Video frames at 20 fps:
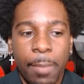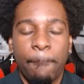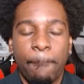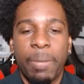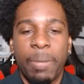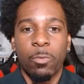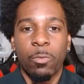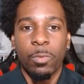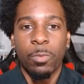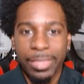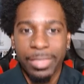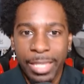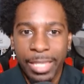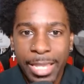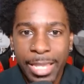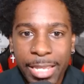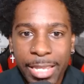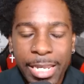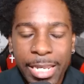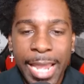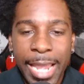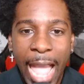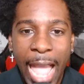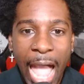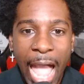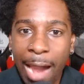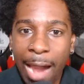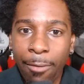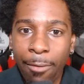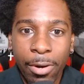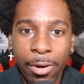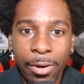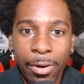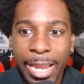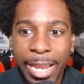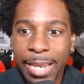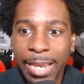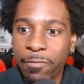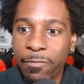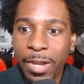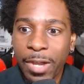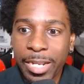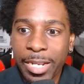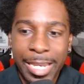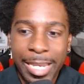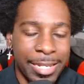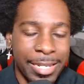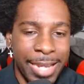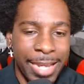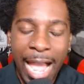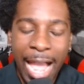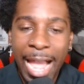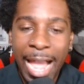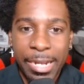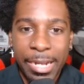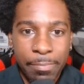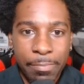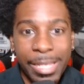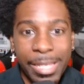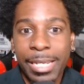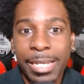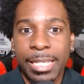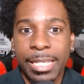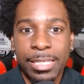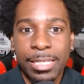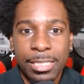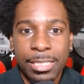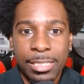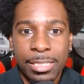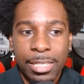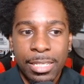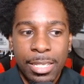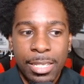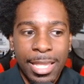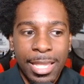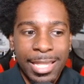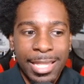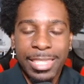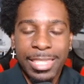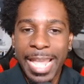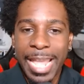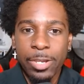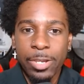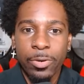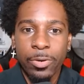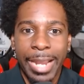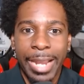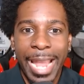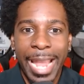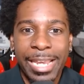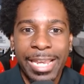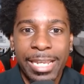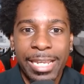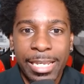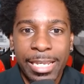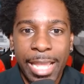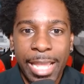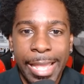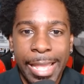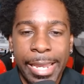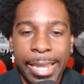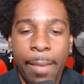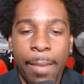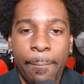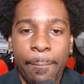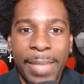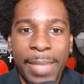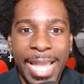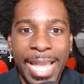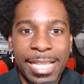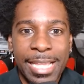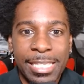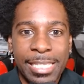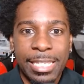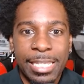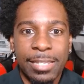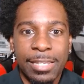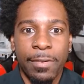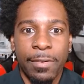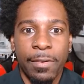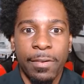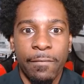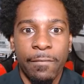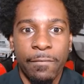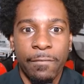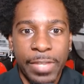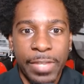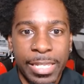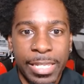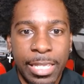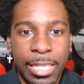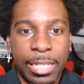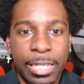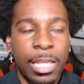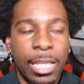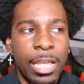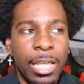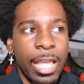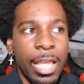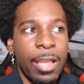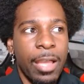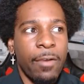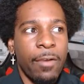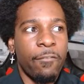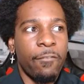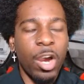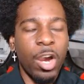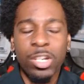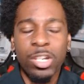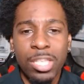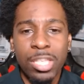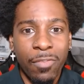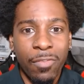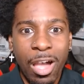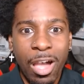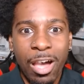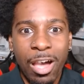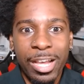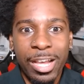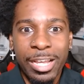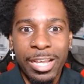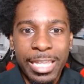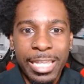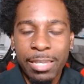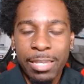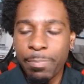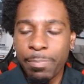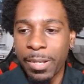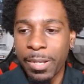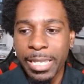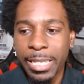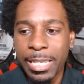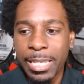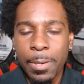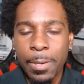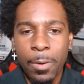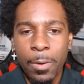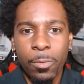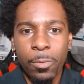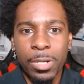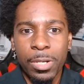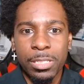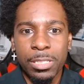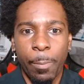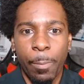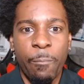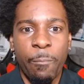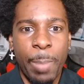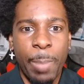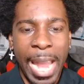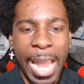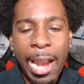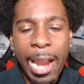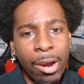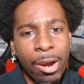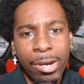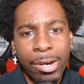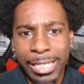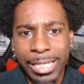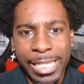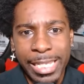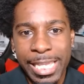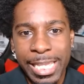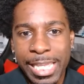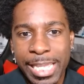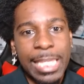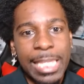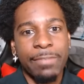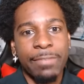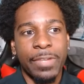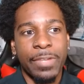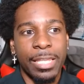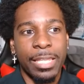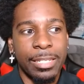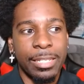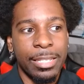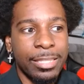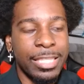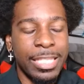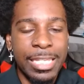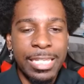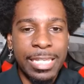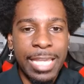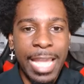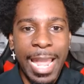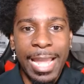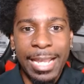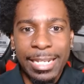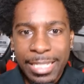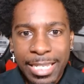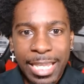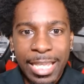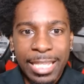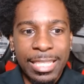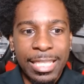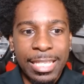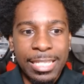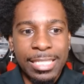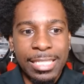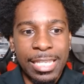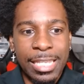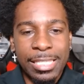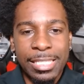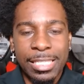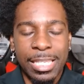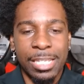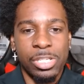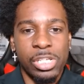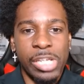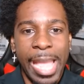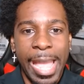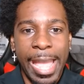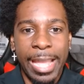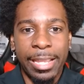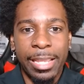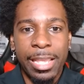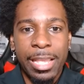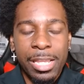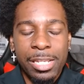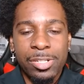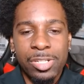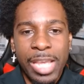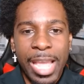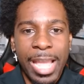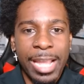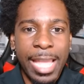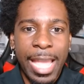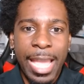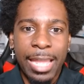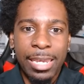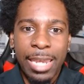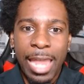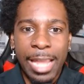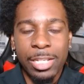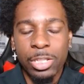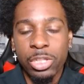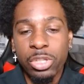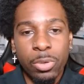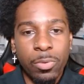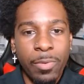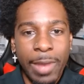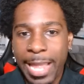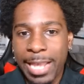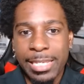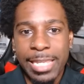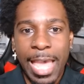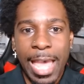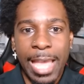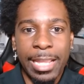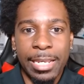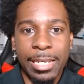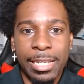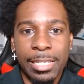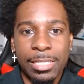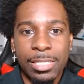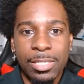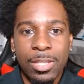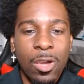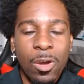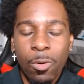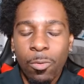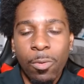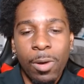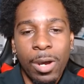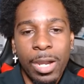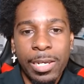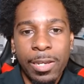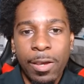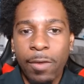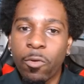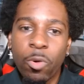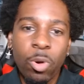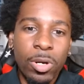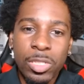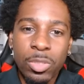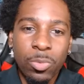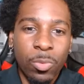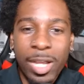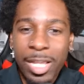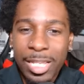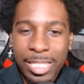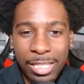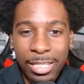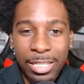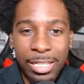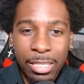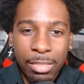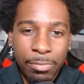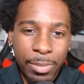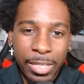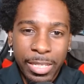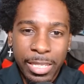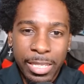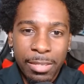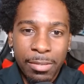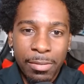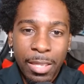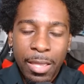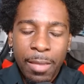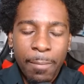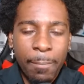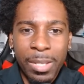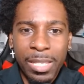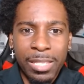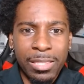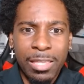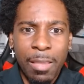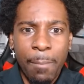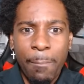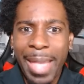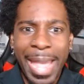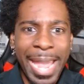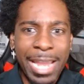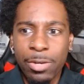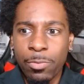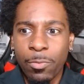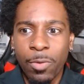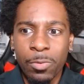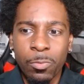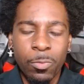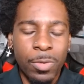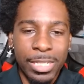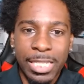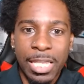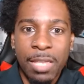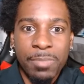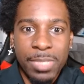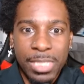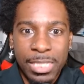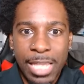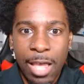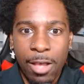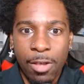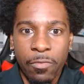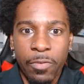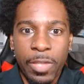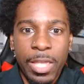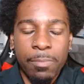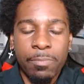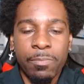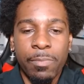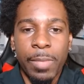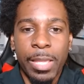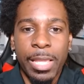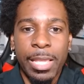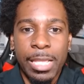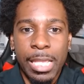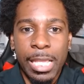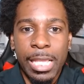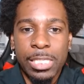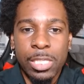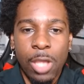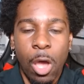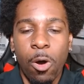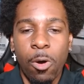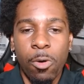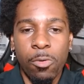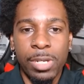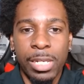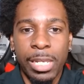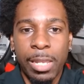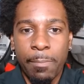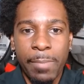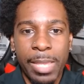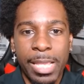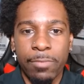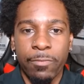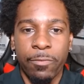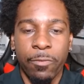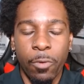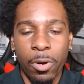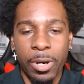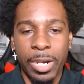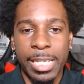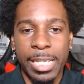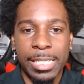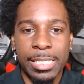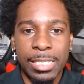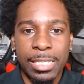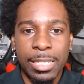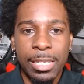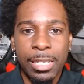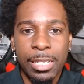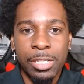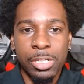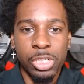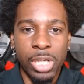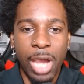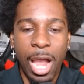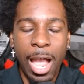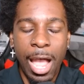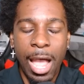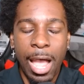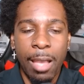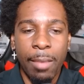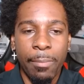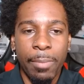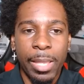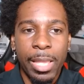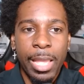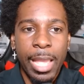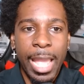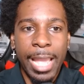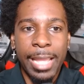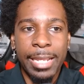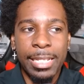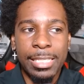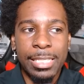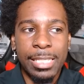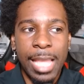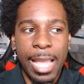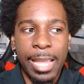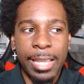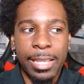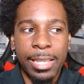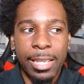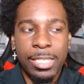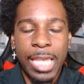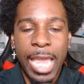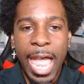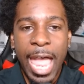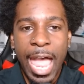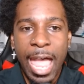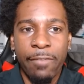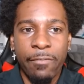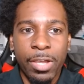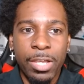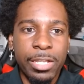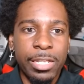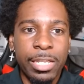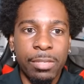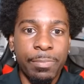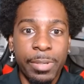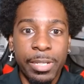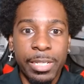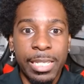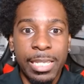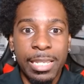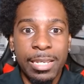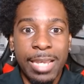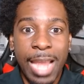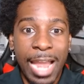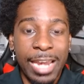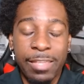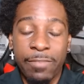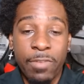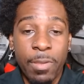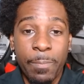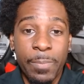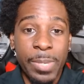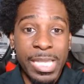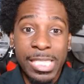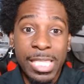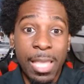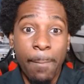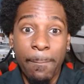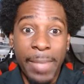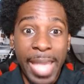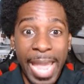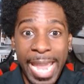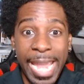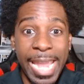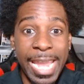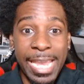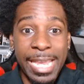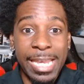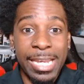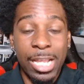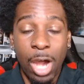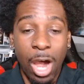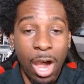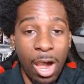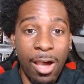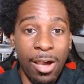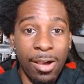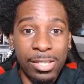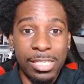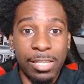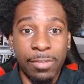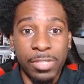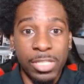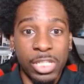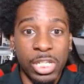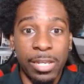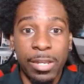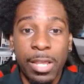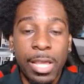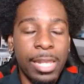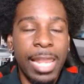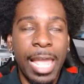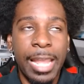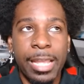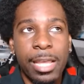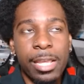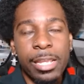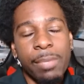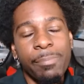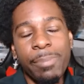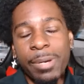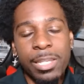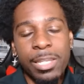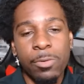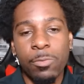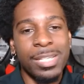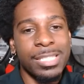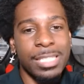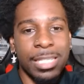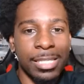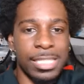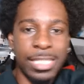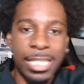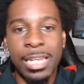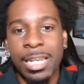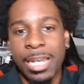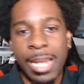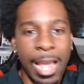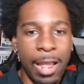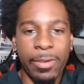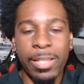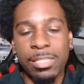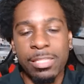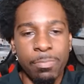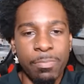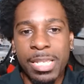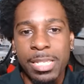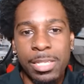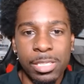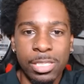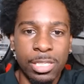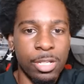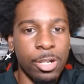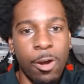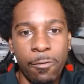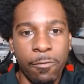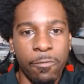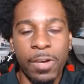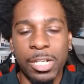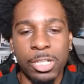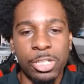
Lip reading: but within an hour and fucking 9 minutes, they created an amazing villain. First of all, Oogie Boogie was barely even the antithesis to Jack. Jack had like 2 antagonists. One, of course, was Oogie Boogie, but the main one was himself, his own lament for his job. And it's like, to have Oogie Boogie not even be the main cause of shit. Like, Oogie Boogie wasn't sending out his minions to go fuck